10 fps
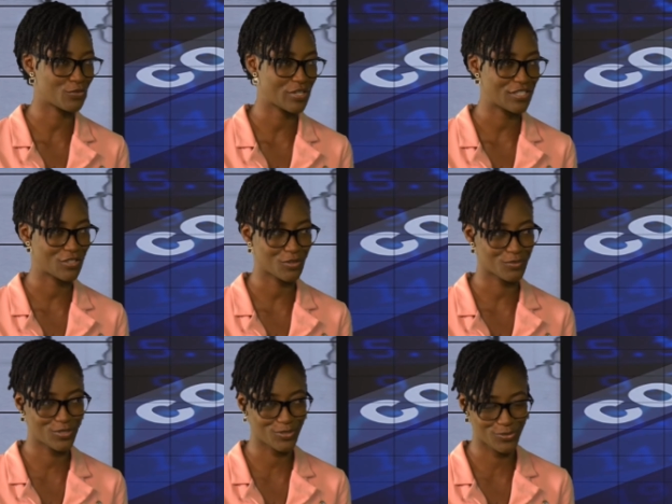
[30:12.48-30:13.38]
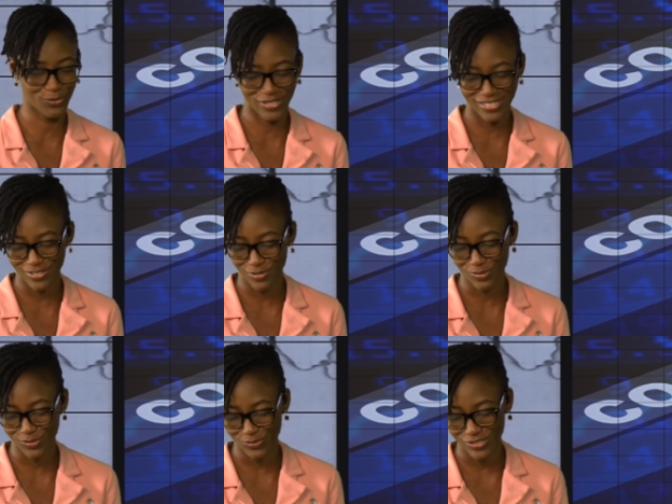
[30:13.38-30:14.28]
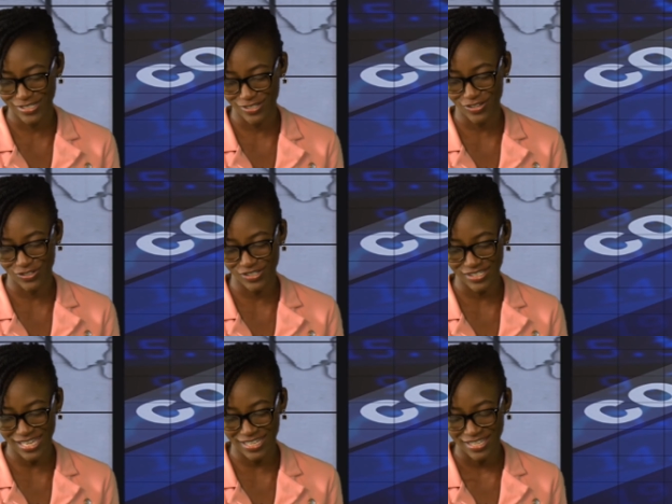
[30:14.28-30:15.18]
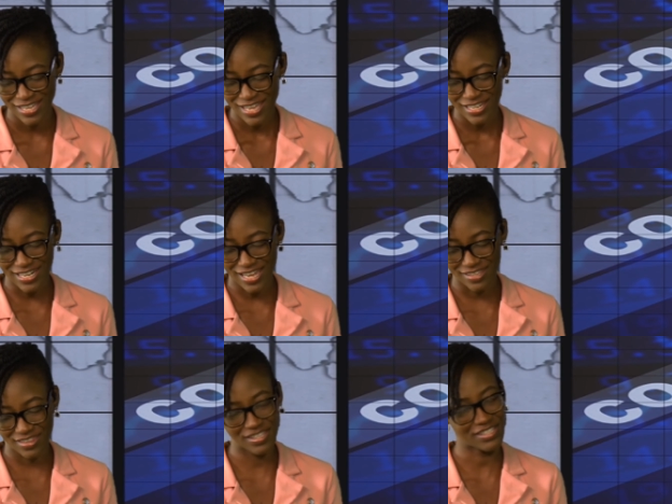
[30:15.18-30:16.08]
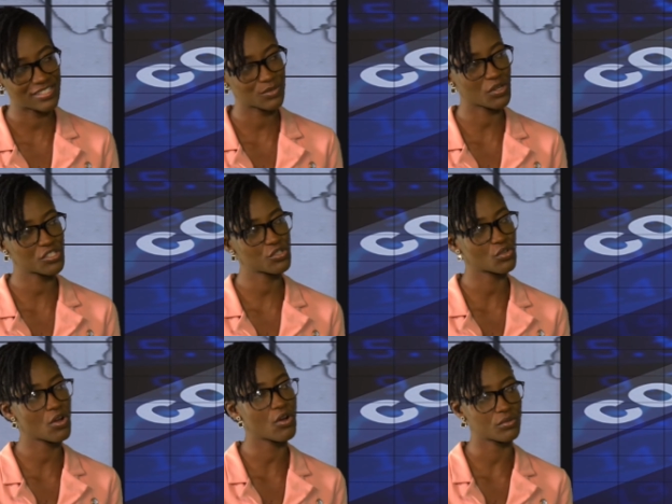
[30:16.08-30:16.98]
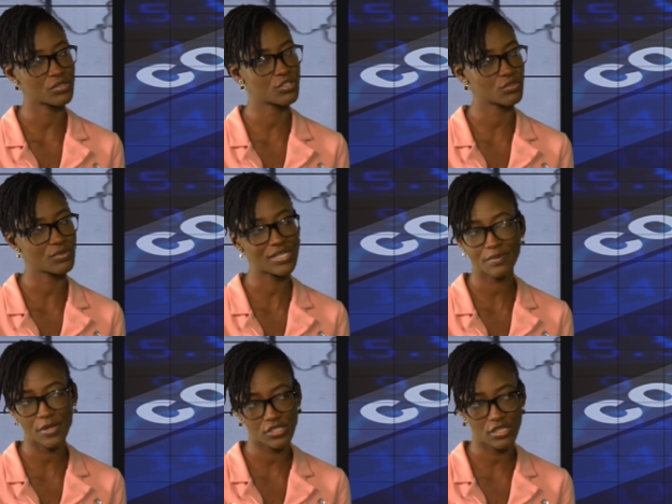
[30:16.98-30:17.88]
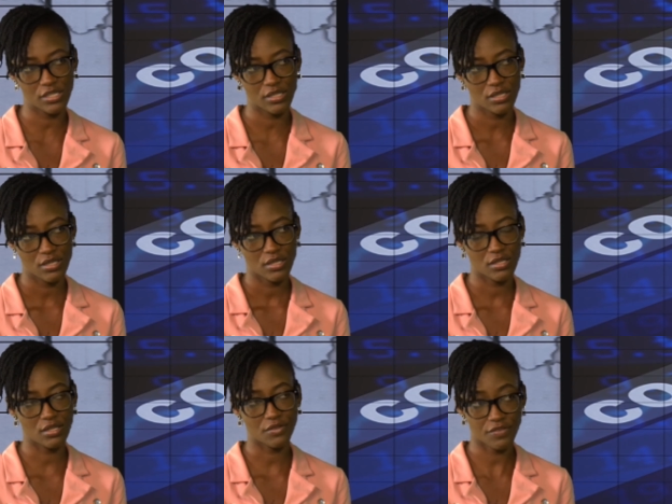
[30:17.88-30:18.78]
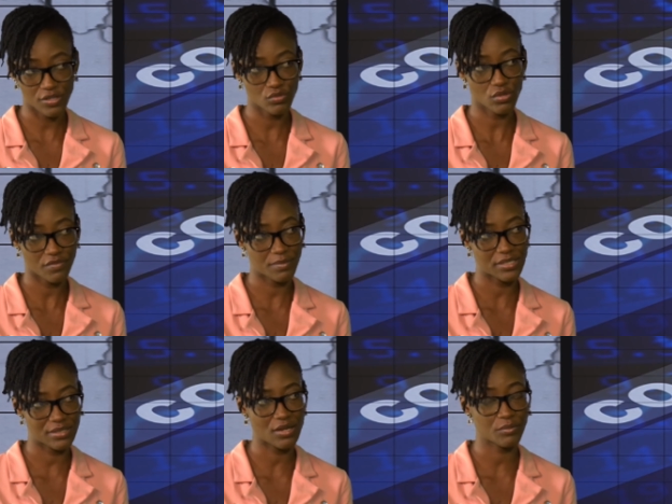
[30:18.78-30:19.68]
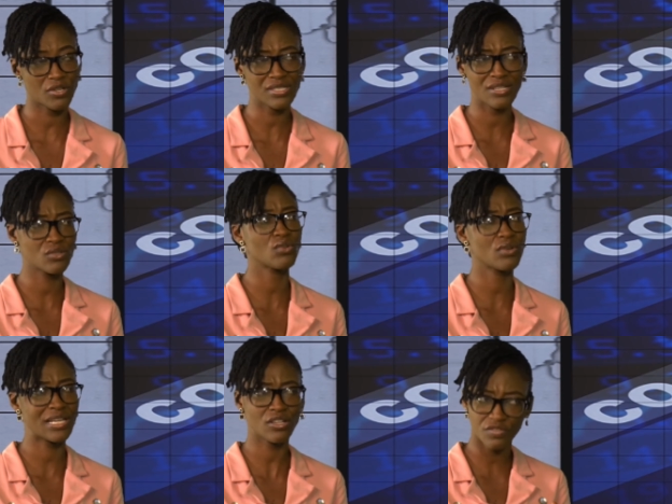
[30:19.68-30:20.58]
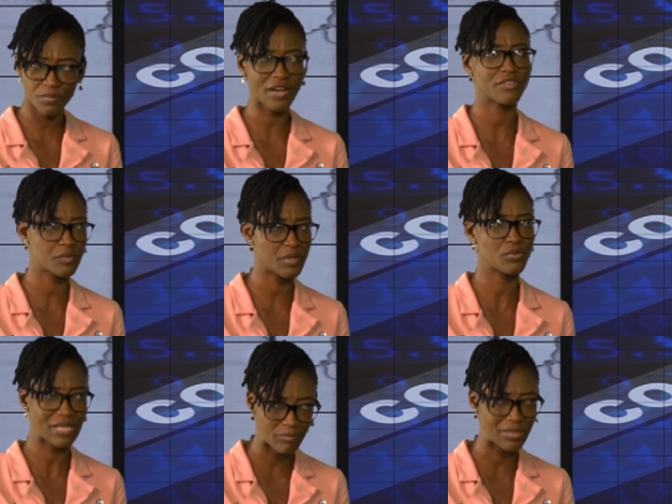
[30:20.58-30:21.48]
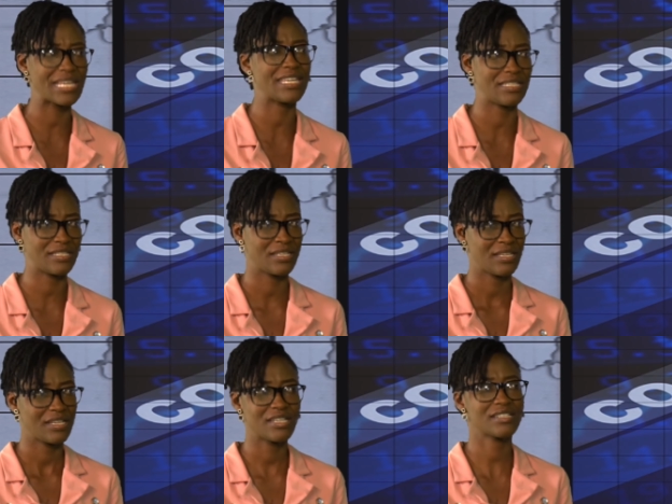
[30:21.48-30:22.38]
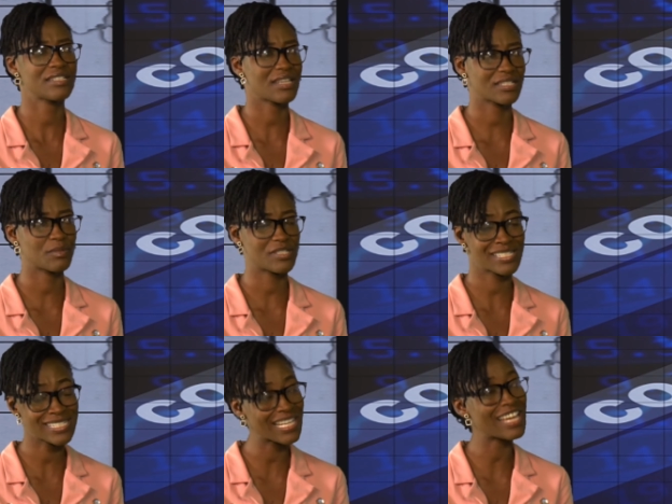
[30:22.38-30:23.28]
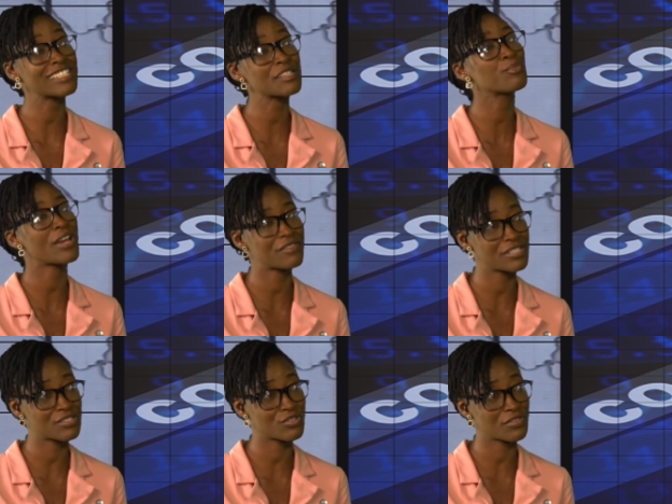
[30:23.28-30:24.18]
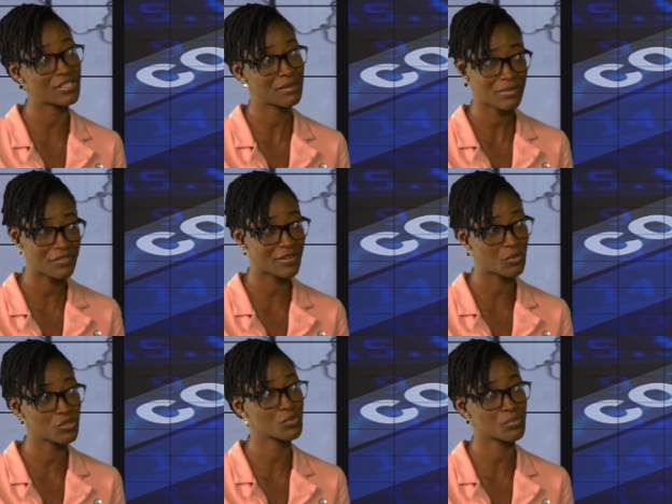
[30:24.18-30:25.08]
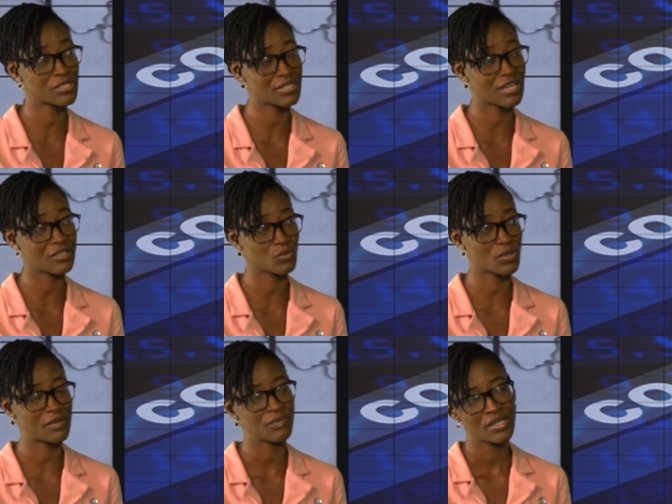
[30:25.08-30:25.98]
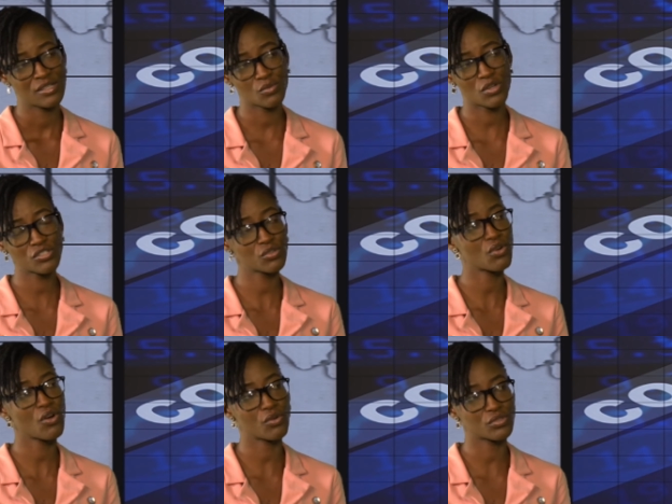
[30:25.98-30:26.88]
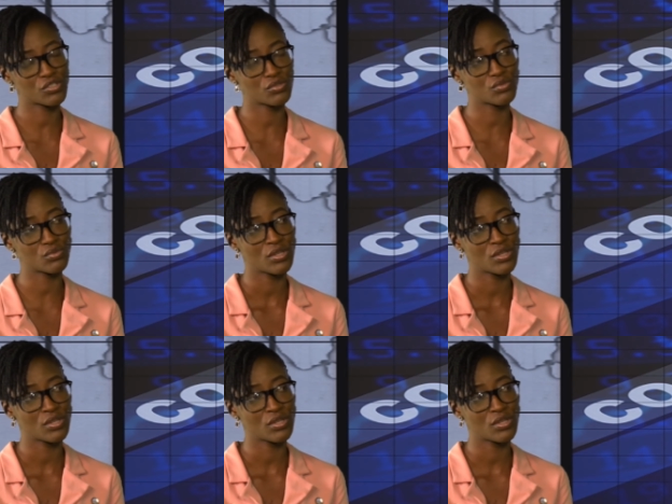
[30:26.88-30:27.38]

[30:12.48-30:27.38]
when it comes to discussions like this. What's your call to especially the federal government now? Because I know a lot of private people are playing in the tech space. It's largely private driven, if I want to put it that way. So what's your call to